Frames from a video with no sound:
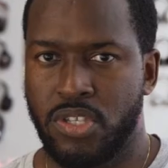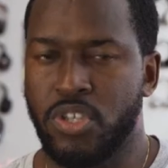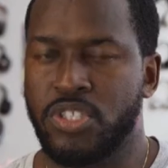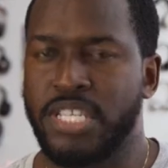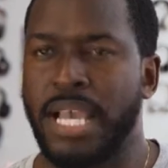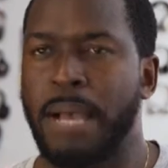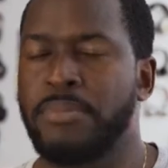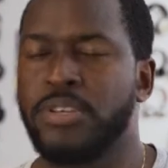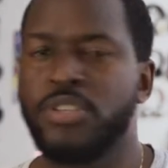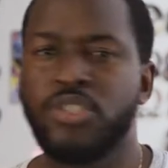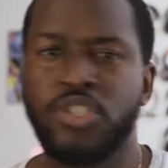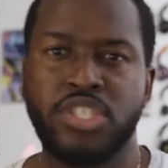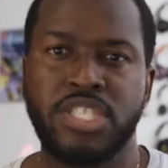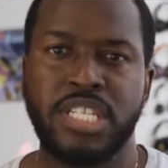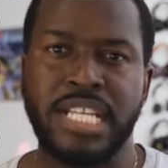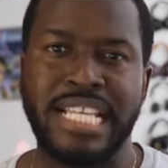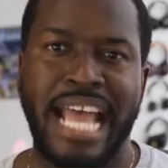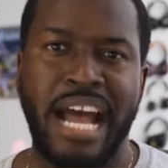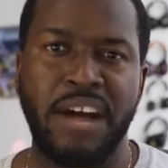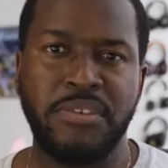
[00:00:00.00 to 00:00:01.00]
So Samsung
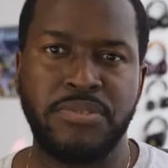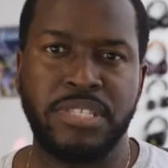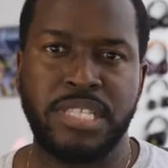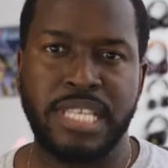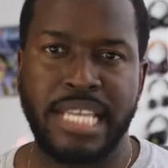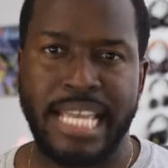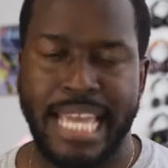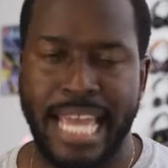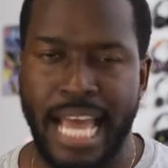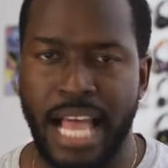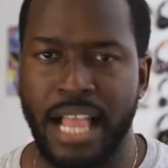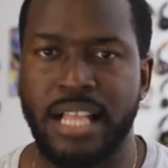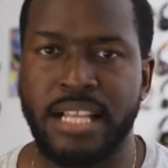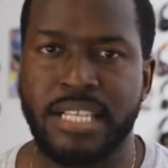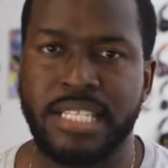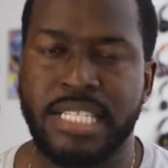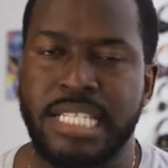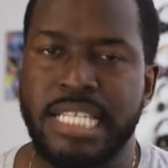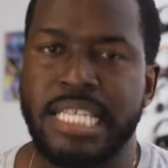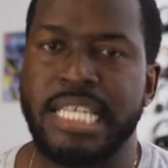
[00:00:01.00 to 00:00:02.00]
just announced the
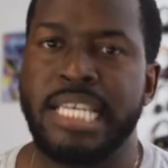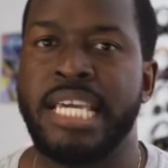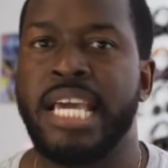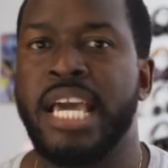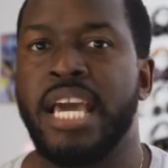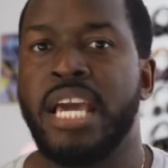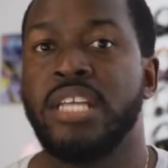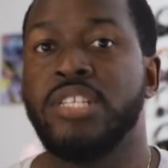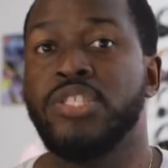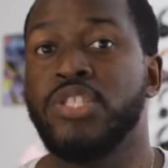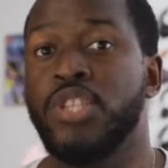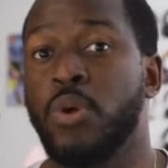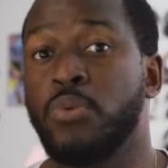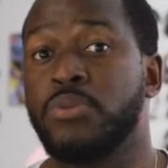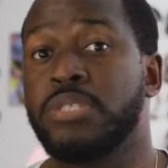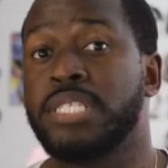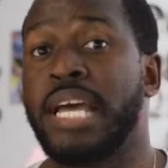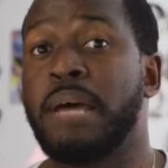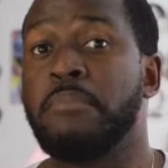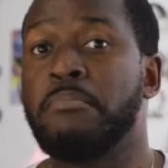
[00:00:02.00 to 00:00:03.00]
Galaxy
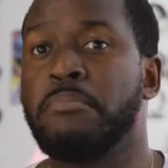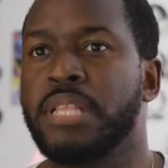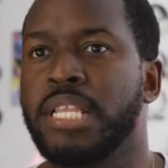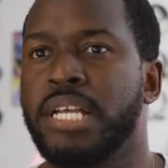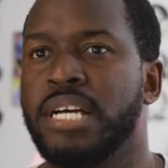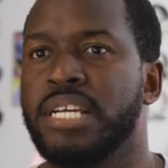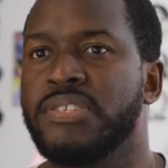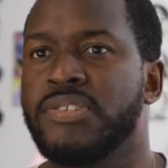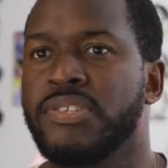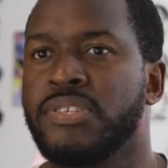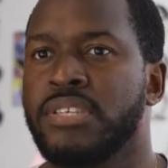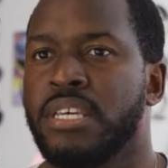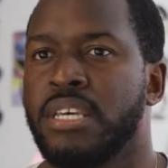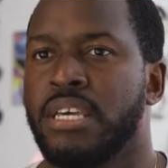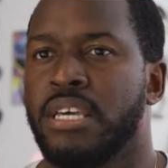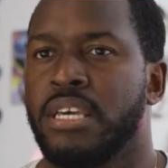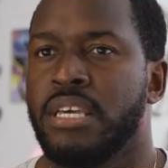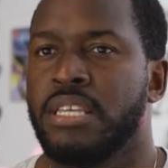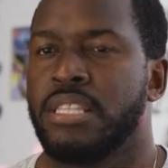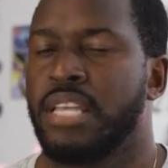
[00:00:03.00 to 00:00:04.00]
Note 10 Plus.
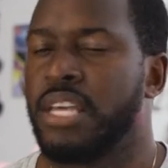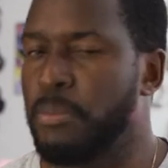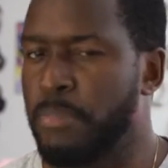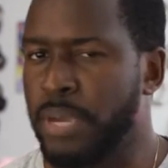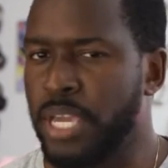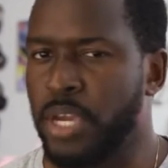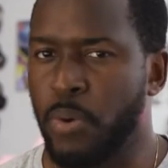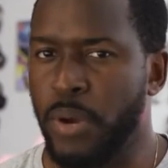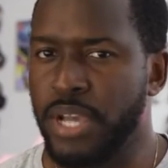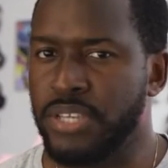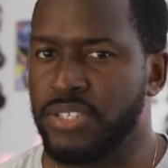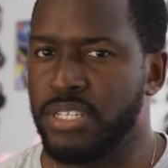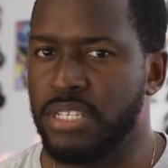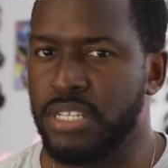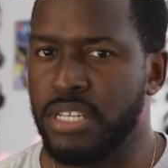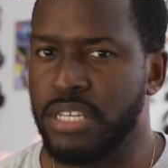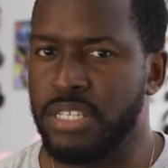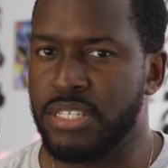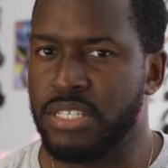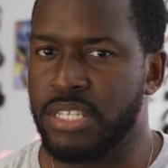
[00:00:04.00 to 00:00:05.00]
Now the big
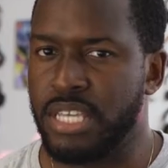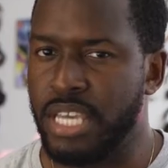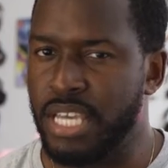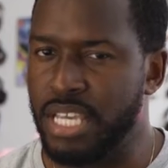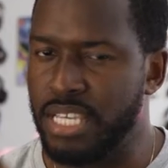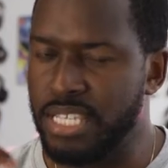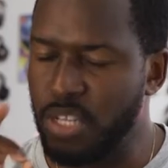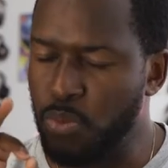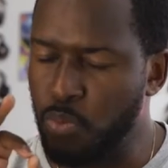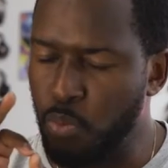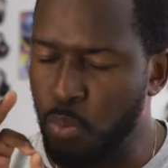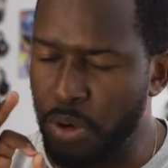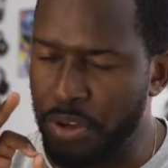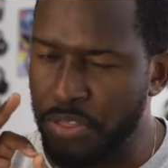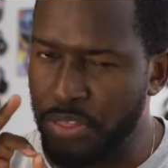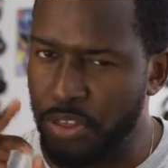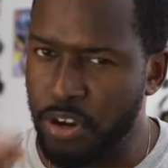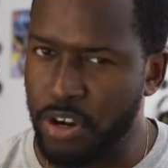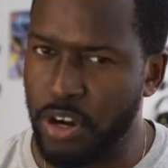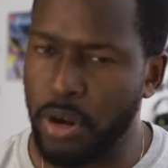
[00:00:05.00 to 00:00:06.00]
question is, is it
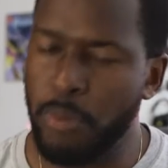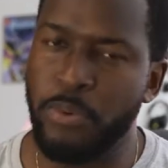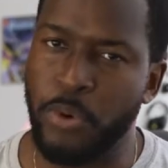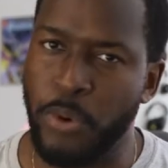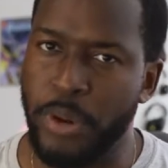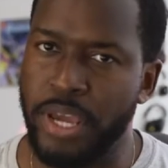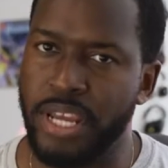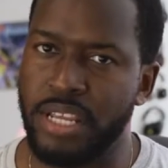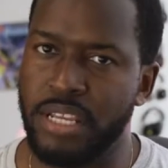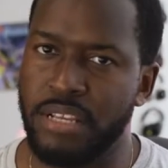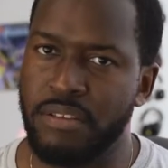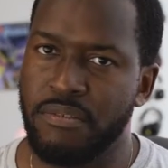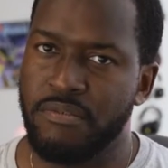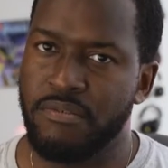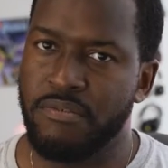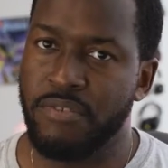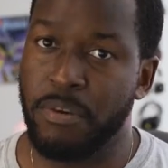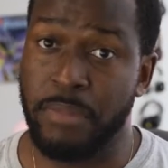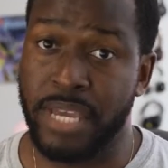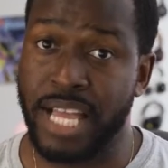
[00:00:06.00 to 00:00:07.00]
worth upgrading
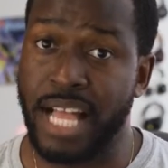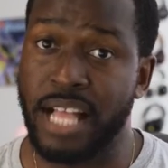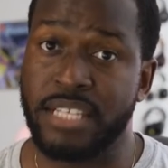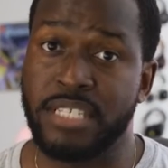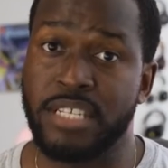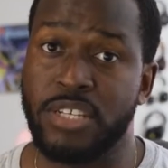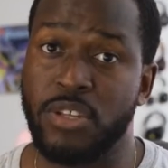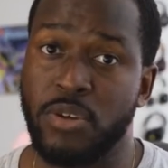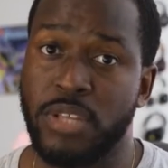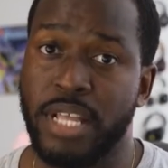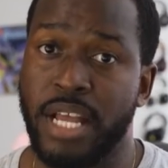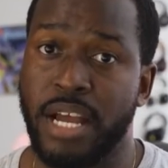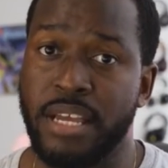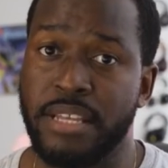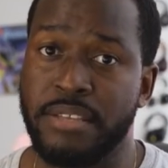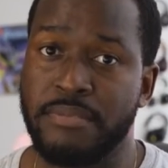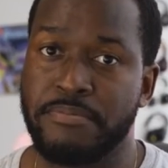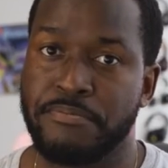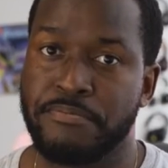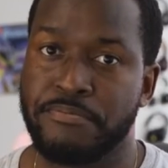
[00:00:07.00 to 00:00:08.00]
from the Galaxy Note
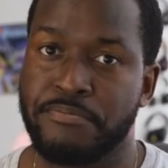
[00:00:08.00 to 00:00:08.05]
9?